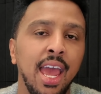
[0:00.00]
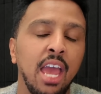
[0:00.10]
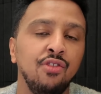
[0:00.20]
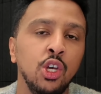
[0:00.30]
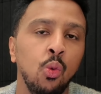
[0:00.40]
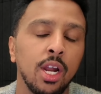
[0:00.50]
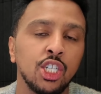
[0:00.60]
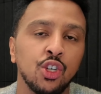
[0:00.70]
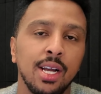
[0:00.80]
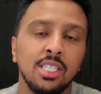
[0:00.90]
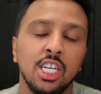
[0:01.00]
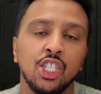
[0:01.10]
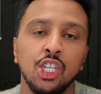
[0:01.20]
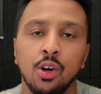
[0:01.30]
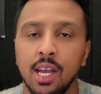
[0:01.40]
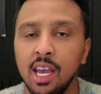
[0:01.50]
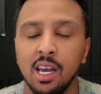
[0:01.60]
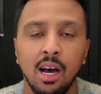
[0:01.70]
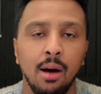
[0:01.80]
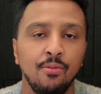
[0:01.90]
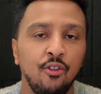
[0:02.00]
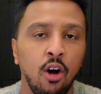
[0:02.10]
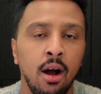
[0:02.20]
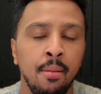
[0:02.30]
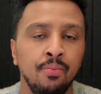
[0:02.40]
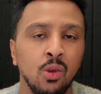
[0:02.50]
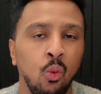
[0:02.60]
if you want to transition your income from